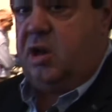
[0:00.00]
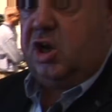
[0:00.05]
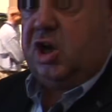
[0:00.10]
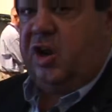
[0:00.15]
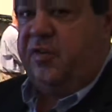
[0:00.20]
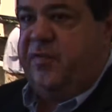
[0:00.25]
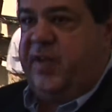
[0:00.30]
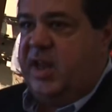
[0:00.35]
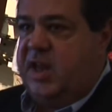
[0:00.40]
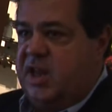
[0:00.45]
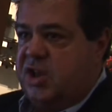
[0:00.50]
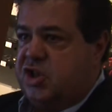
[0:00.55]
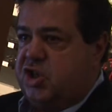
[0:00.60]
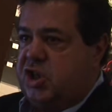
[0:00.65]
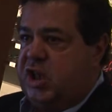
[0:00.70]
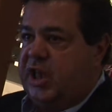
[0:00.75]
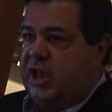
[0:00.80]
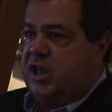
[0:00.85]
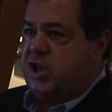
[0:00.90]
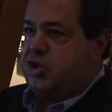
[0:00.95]
convenience
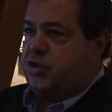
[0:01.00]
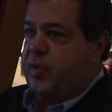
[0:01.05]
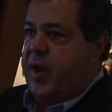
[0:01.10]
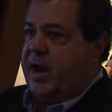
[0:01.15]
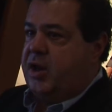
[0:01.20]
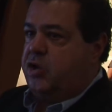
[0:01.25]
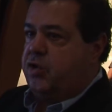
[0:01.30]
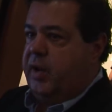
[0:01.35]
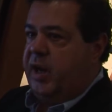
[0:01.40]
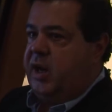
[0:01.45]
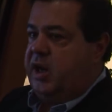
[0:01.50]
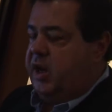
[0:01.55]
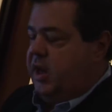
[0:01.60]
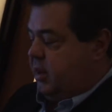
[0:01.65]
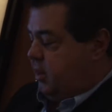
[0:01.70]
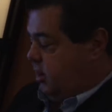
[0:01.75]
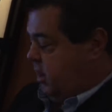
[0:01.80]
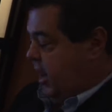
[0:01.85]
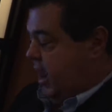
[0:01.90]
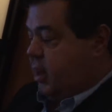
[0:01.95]
keys, red, green,
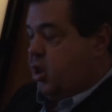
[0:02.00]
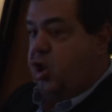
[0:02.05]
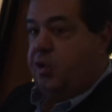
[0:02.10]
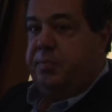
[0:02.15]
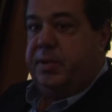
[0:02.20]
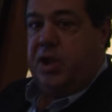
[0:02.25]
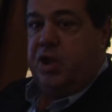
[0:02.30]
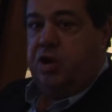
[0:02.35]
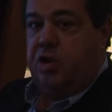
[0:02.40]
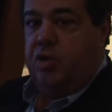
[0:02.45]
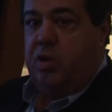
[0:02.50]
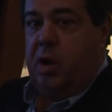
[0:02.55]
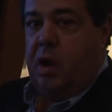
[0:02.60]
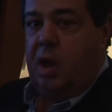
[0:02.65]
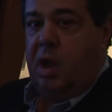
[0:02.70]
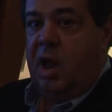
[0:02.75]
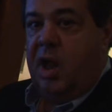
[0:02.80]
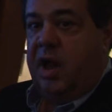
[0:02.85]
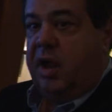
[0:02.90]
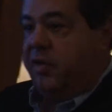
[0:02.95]
yellow, blue.
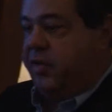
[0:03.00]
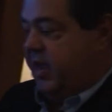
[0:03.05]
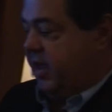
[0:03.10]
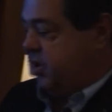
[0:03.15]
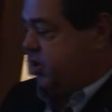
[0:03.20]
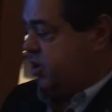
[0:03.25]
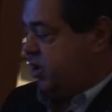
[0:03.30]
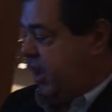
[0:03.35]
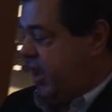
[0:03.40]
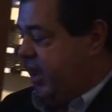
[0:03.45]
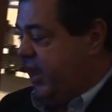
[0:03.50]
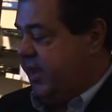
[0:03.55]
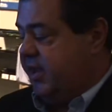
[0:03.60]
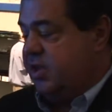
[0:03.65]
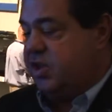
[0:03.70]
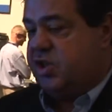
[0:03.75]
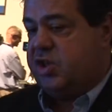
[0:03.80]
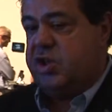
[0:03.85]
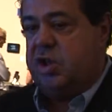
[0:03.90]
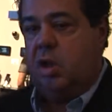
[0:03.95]
This
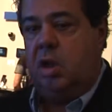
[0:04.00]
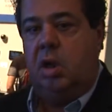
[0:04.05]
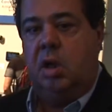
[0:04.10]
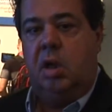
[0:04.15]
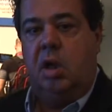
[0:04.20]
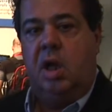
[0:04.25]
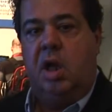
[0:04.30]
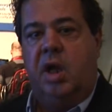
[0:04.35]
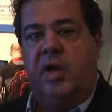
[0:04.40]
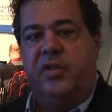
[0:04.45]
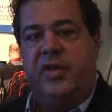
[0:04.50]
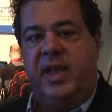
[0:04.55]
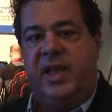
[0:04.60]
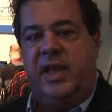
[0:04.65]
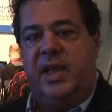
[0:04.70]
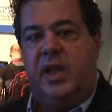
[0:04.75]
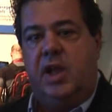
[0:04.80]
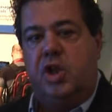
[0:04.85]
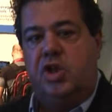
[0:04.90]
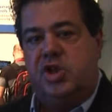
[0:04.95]
is
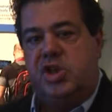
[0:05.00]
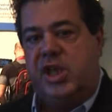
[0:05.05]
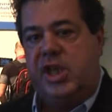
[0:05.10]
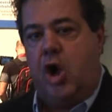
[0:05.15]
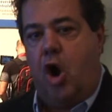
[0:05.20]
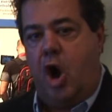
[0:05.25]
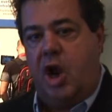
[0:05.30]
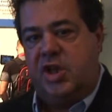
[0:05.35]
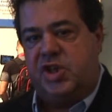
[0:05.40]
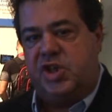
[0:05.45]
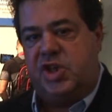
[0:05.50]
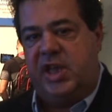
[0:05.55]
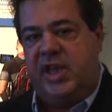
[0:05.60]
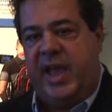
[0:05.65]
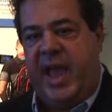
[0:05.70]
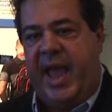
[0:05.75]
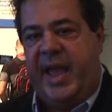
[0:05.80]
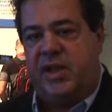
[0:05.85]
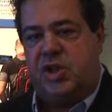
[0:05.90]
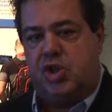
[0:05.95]
the
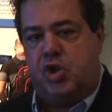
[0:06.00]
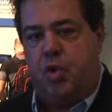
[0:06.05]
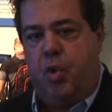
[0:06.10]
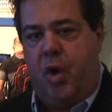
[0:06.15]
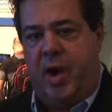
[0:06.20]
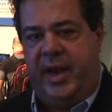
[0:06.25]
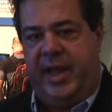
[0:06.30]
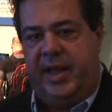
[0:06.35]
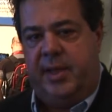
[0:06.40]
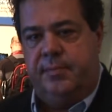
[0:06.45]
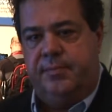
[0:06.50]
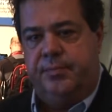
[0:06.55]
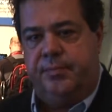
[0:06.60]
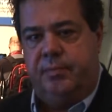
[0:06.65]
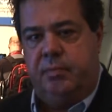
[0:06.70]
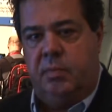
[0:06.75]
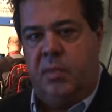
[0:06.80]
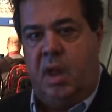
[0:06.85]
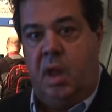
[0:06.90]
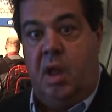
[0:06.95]
TRC 820.
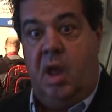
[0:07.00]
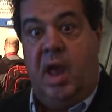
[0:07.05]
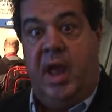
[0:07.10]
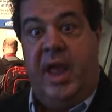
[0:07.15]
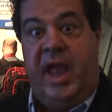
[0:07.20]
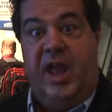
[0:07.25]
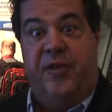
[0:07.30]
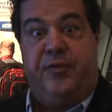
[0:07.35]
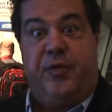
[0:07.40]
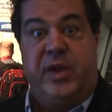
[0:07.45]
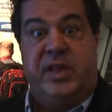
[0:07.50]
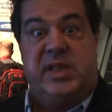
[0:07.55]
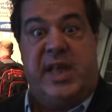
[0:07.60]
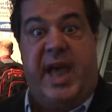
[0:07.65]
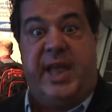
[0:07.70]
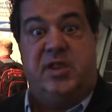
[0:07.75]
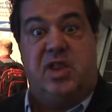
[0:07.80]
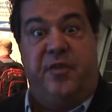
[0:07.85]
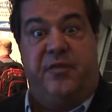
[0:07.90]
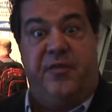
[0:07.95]
If we
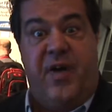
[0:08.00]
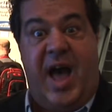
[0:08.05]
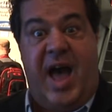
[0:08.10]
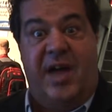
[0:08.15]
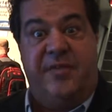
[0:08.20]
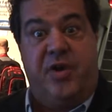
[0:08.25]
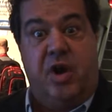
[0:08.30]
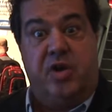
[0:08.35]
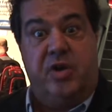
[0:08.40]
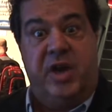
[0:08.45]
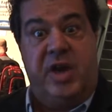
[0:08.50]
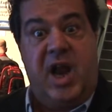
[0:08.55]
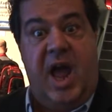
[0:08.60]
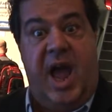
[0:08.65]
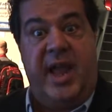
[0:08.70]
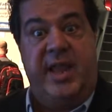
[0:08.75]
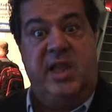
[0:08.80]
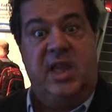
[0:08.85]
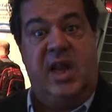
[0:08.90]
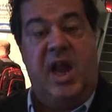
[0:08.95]
take the
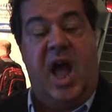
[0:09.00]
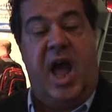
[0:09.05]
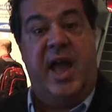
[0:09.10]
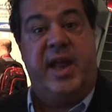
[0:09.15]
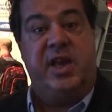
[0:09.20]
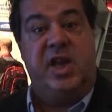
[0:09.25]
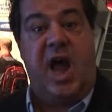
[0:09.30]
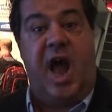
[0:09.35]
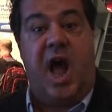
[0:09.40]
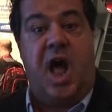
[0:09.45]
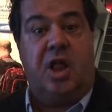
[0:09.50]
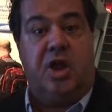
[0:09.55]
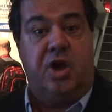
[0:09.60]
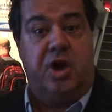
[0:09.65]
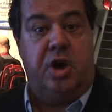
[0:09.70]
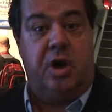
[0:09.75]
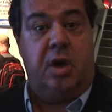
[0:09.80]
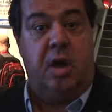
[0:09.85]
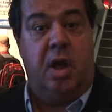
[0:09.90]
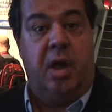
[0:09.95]

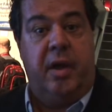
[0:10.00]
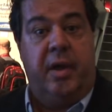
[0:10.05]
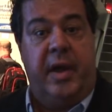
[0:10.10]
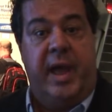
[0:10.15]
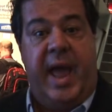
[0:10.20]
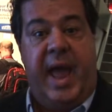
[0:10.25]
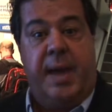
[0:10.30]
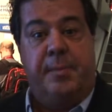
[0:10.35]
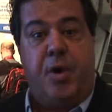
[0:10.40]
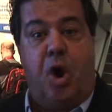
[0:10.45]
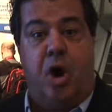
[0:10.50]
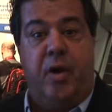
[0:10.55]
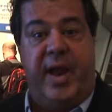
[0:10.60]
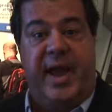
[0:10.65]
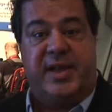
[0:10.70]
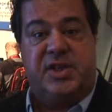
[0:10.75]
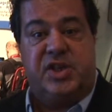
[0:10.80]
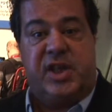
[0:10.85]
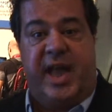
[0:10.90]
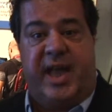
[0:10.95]
$599
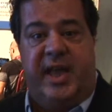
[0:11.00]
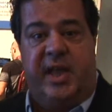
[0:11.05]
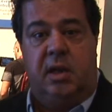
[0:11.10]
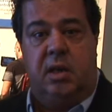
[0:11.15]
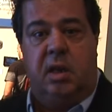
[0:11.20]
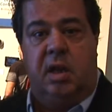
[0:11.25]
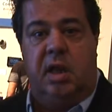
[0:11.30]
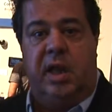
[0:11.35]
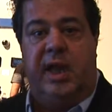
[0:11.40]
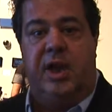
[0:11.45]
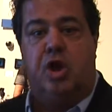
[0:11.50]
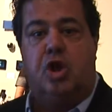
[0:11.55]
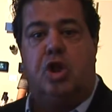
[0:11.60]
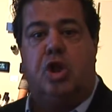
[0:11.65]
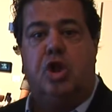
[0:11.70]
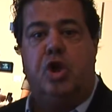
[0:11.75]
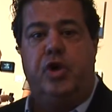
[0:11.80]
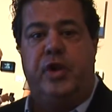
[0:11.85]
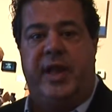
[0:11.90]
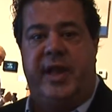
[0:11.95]
MRX-8,
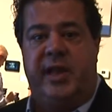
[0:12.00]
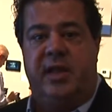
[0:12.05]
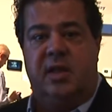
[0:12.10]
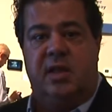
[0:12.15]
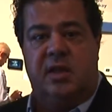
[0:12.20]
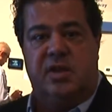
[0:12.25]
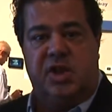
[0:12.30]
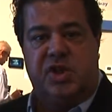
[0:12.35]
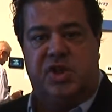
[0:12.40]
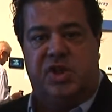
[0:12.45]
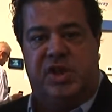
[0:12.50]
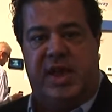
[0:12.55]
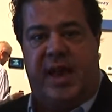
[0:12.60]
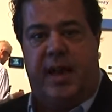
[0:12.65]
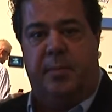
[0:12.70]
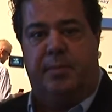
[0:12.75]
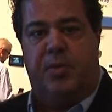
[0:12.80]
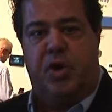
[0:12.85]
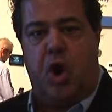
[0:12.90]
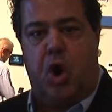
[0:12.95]
including the
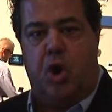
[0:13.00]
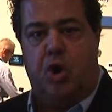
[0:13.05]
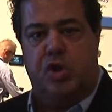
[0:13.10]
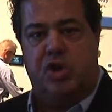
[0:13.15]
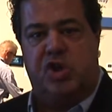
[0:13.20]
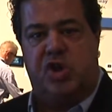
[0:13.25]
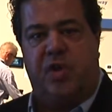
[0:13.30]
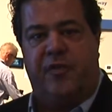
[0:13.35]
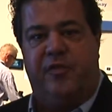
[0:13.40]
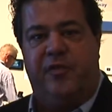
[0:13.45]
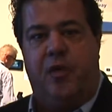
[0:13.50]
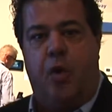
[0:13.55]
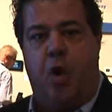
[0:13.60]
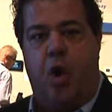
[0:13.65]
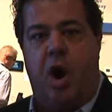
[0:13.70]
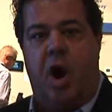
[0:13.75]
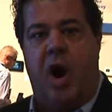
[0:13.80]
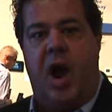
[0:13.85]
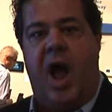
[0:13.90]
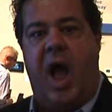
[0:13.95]
setup codes
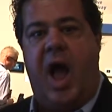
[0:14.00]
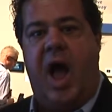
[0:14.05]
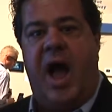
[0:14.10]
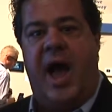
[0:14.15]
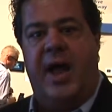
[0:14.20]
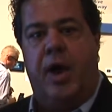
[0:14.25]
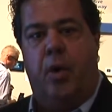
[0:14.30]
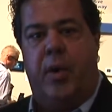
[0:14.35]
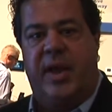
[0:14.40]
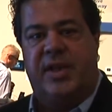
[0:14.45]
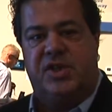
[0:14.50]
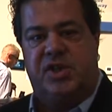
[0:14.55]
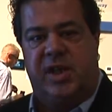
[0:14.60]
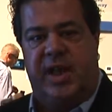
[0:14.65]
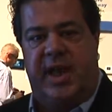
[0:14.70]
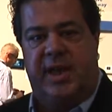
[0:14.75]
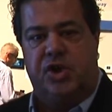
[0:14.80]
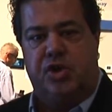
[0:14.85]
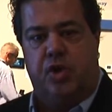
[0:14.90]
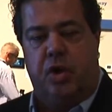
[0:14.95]
for iOS and
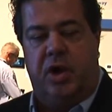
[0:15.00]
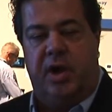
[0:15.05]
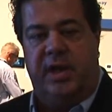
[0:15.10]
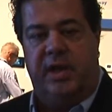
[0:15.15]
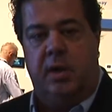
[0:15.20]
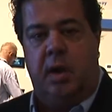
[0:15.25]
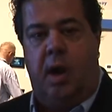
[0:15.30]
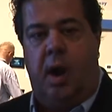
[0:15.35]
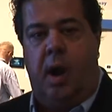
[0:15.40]
Android,